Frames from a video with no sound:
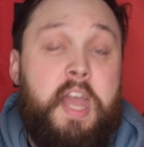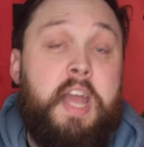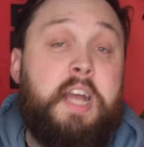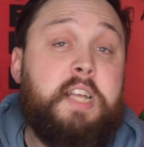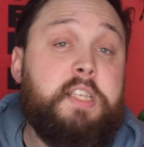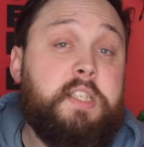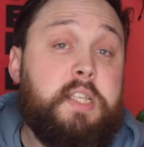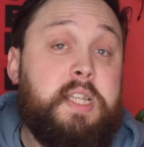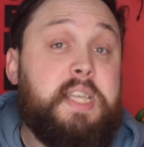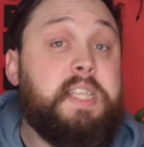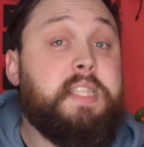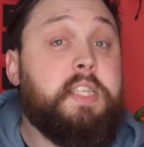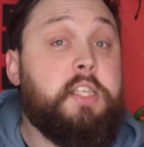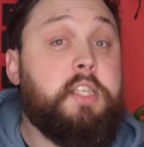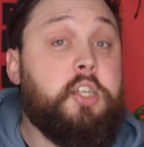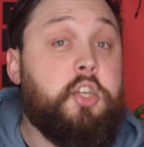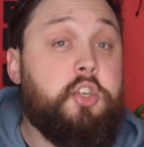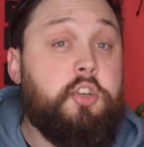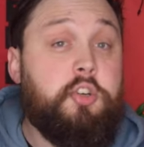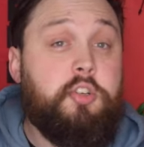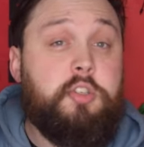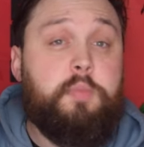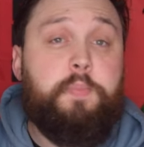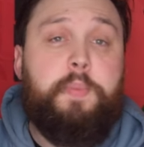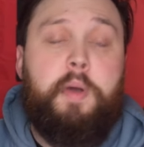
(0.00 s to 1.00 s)
So these are
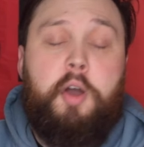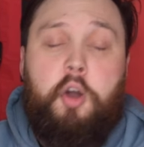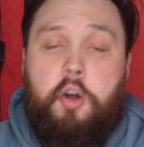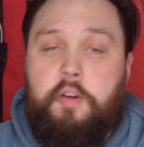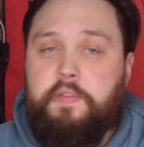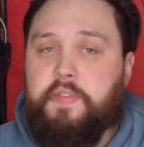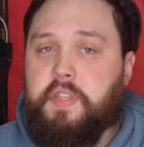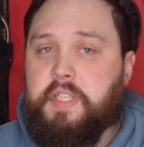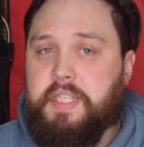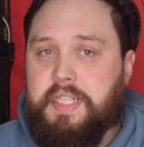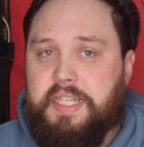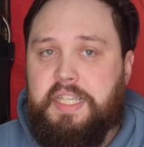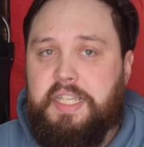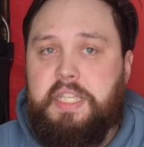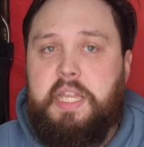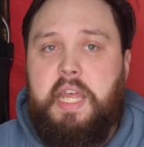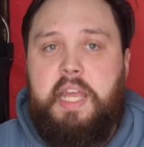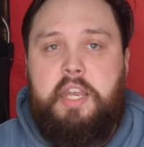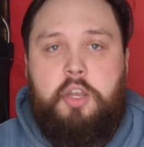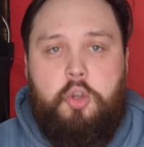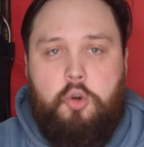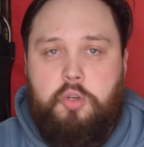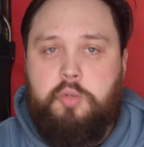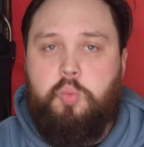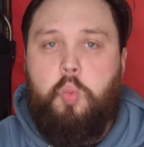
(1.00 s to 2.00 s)
good, but obviously they're
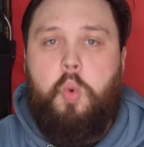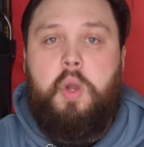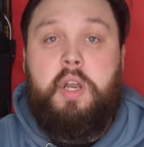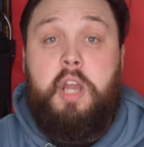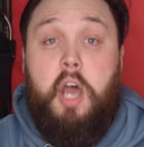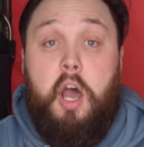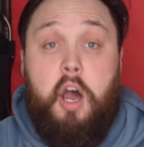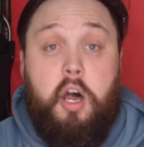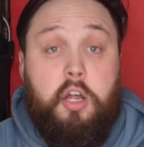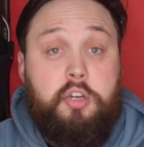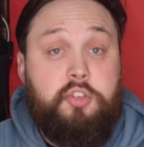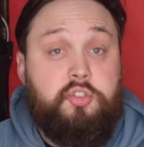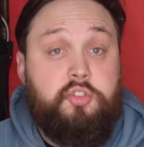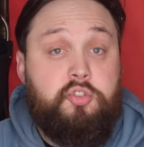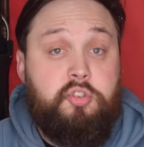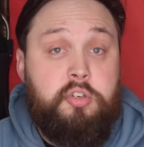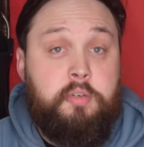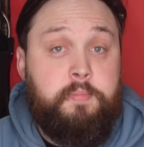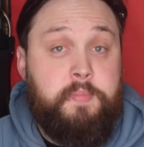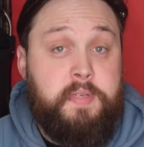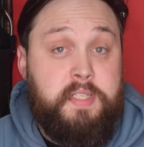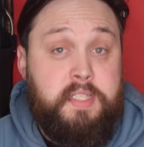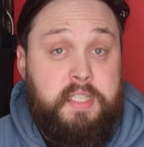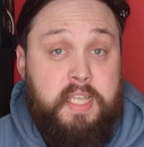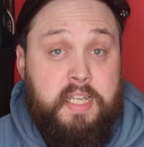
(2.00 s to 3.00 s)
not
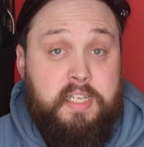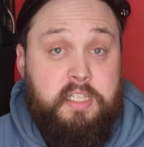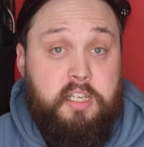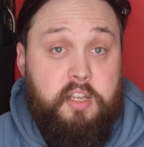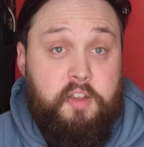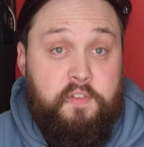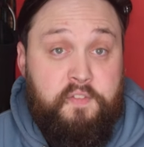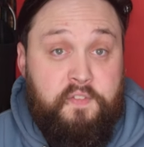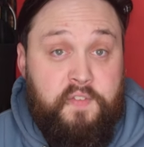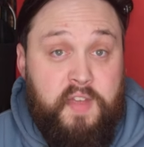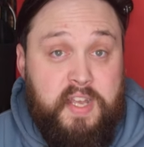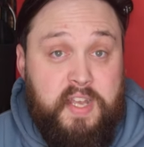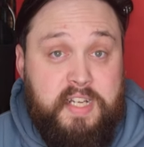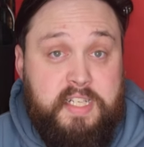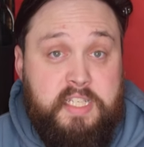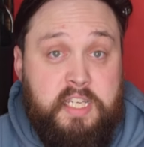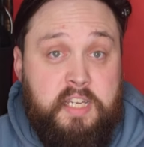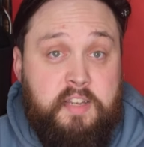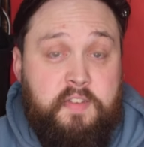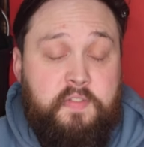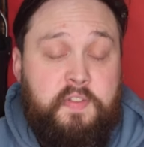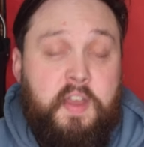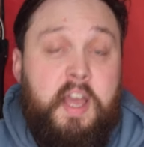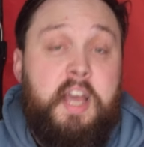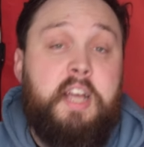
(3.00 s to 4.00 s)
100%
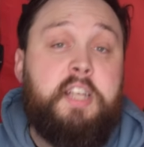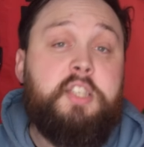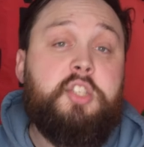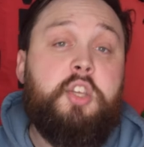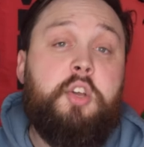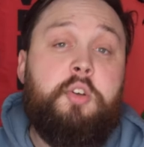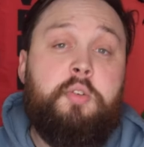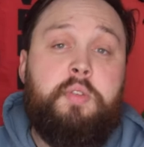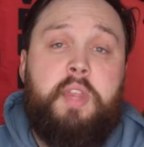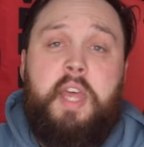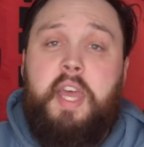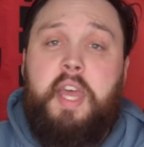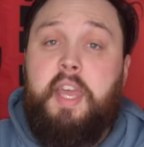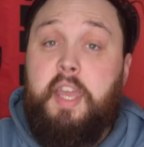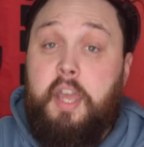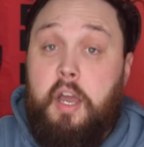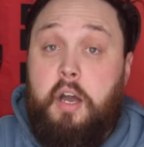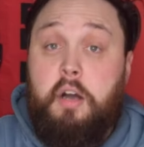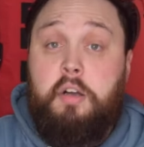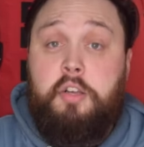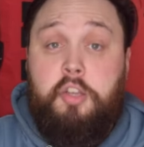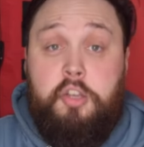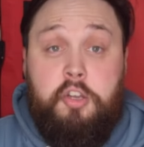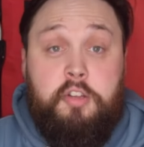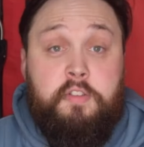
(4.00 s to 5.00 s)
effective, so they
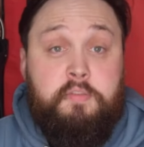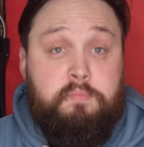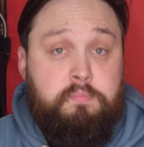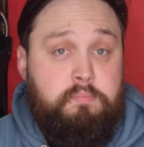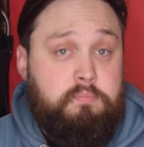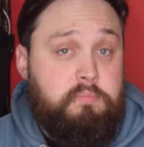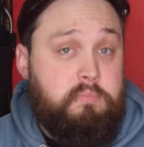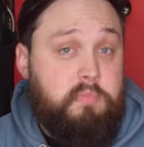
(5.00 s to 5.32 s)
are good